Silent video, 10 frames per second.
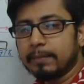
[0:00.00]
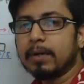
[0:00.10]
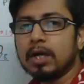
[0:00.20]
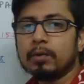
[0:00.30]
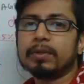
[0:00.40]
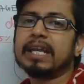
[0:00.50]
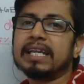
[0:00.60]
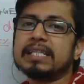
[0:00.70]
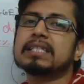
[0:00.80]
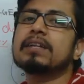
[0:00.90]
them we
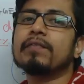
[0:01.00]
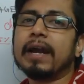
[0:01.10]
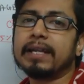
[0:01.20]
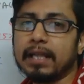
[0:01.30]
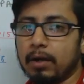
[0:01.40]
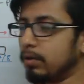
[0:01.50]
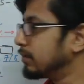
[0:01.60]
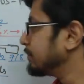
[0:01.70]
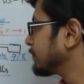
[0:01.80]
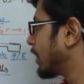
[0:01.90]
can easily find
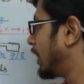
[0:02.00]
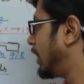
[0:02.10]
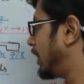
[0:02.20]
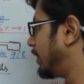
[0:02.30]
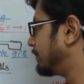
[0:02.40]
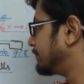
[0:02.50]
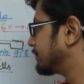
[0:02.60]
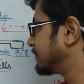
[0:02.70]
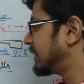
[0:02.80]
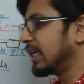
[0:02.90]
out
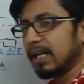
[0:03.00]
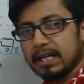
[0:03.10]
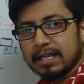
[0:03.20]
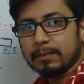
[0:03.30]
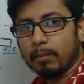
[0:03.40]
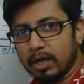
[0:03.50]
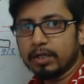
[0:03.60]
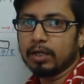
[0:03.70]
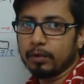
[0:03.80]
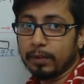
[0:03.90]
the
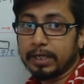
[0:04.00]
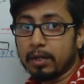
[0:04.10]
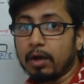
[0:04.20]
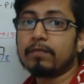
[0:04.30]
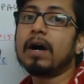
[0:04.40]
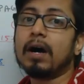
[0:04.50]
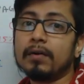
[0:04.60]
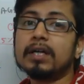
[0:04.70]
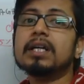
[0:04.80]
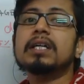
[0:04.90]
molecular weight of
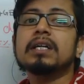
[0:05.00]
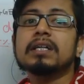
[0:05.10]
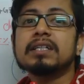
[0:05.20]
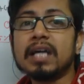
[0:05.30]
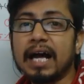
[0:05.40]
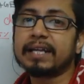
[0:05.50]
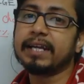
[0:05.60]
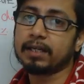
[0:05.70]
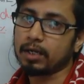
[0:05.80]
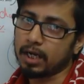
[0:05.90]
our
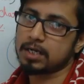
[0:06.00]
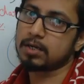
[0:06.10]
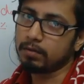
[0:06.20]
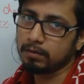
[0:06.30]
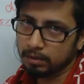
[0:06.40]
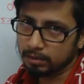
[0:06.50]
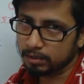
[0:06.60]
target or unknown